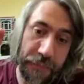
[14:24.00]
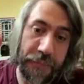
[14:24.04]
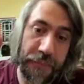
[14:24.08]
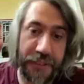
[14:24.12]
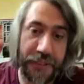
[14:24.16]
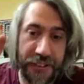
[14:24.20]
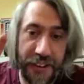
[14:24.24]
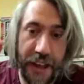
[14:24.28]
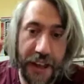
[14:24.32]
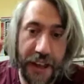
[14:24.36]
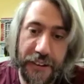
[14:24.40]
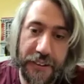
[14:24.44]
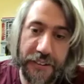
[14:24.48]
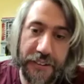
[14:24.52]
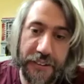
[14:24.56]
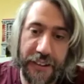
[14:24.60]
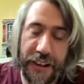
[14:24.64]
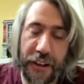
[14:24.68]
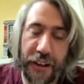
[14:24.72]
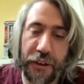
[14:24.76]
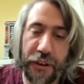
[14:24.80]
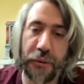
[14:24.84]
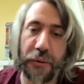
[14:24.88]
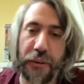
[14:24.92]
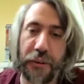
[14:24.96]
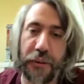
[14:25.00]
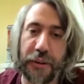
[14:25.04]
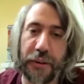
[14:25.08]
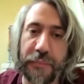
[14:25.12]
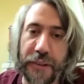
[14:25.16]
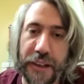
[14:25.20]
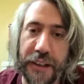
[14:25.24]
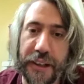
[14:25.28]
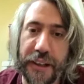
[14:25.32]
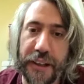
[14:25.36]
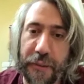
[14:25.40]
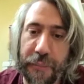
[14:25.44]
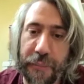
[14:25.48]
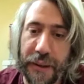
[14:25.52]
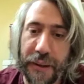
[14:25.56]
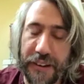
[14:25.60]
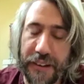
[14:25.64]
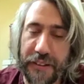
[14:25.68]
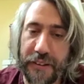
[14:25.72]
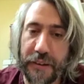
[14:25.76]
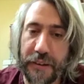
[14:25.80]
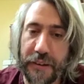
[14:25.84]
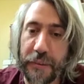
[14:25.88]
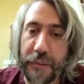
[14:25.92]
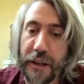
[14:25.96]
set as they call them, you know,
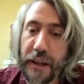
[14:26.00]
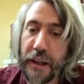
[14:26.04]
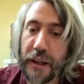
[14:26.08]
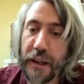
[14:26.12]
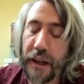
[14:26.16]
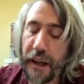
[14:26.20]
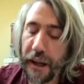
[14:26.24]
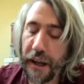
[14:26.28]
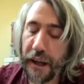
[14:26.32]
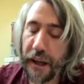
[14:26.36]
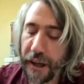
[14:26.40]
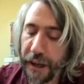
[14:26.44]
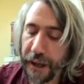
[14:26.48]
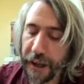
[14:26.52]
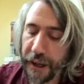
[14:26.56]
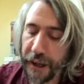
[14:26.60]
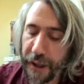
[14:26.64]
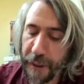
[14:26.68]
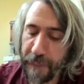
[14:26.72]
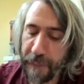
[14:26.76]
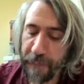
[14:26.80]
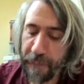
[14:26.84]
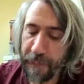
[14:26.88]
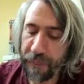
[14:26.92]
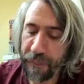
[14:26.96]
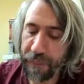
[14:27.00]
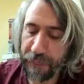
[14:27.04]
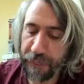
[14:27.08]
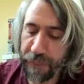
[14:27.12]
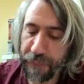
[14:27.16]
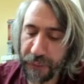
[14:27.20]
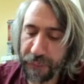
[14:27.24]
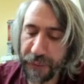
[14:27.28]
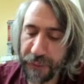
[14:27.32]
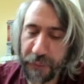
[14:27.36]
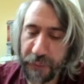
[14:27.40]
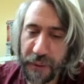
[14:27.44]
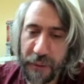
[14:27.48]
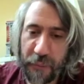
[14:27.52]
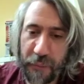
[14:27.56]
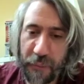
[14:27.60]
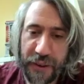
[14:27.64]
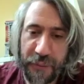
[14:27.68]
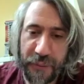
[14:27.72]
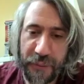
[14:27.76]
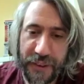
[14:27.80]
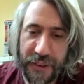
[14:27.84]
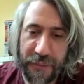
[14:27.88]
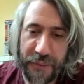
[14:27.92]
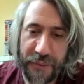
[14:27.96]
bless them. Um, but but we
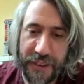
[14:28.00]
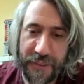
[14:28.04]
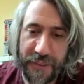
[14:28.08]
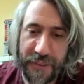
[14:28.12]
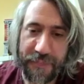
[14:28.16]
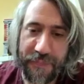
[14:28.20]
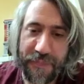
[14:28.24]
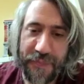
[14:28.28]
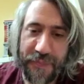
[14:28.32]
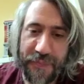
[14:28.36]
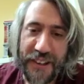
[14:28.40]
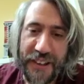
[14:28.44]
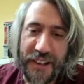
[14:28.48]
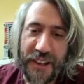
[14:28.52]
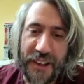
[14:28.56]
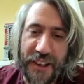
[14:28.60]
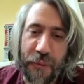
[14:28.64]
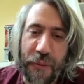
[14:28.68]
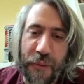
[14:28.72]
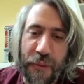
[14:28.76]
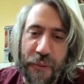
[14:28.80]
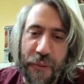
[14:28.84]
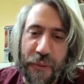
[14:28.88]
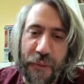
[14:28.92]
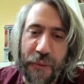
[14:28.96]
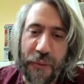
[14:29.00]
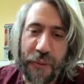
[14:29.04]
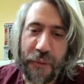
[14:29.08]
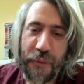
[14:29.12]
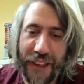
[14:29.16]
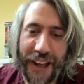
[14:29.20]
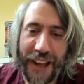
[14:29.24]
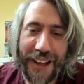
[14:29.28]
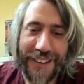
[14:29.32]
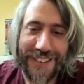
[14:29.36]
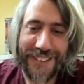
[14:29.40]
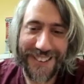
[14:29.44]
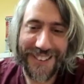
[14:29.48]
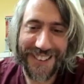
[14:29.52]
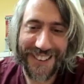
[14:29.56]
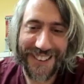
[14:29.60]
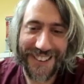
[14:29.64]
we we we we fought that, you know,